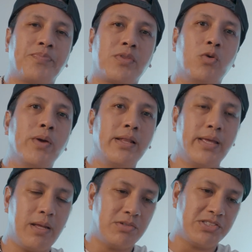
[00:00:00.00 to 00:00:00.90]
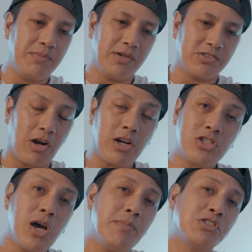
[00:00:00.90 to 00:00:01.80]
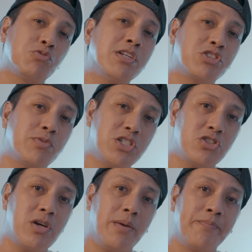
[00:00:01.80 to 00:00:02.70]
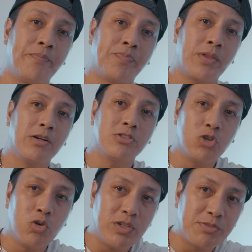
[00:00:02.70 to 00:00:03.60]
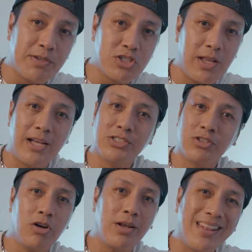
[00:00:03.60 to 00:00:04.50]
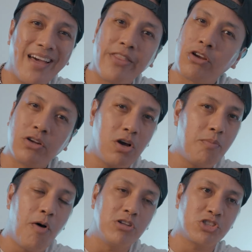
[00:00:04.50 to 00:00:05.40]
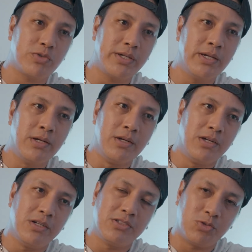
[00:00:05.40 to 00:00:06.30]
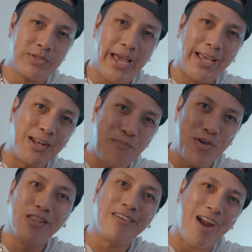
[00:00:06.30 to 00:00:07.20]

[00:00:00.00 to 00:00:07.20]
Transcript: quickly came to see, because our shop is a restoration shop. So we specialize in all the leather, the upholstery. So taking the pillar